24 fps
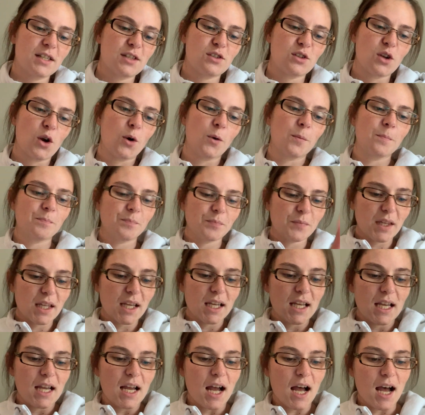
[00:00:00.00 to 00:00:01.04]
So
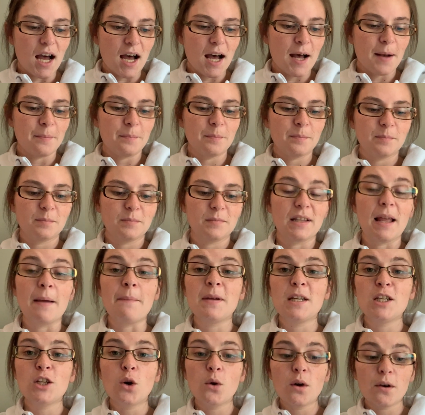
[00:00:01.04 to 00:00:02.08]
let
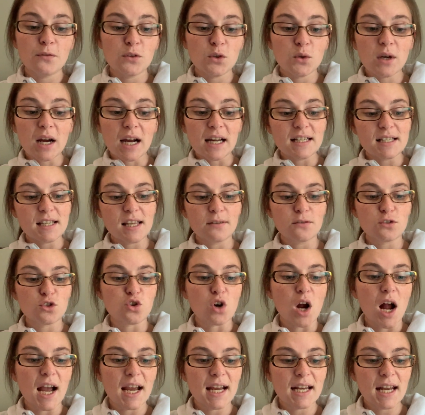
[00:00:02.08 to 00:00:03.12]
me know if you guys have
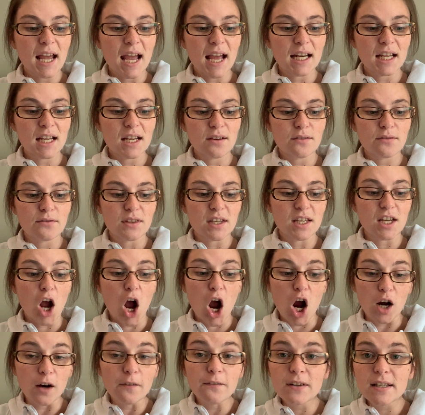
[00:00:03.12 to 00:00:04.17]
tried any of the
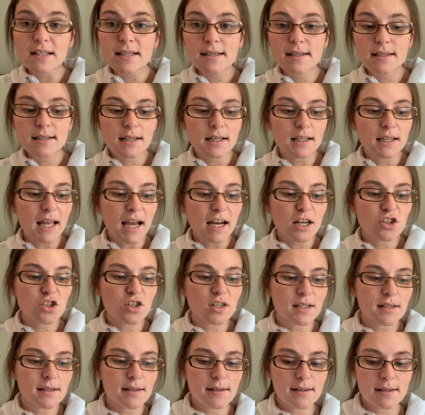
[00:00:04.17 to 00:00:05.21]
Harvest
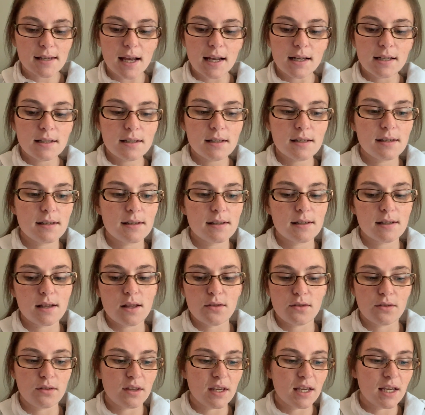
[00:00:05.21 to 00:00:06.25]
Collection scents,
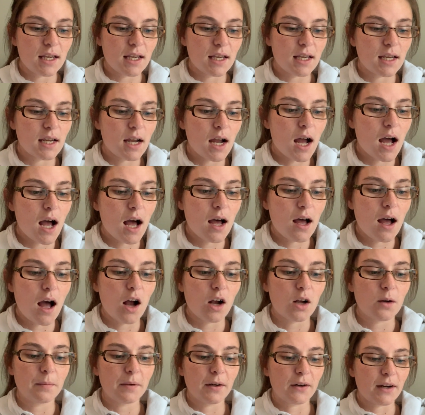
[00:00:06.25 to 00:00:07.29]
the
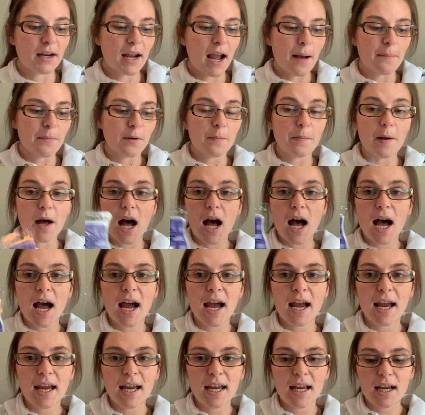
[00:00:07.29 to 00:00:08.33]
Huckleberry Apple
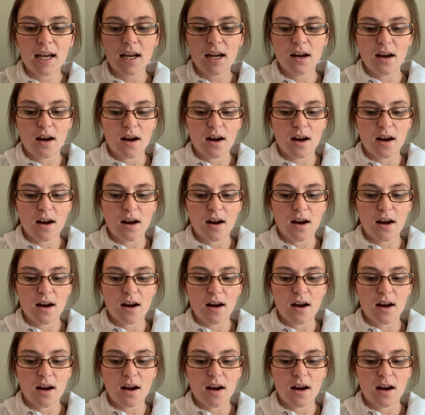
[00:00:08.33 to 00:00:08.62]
Pie,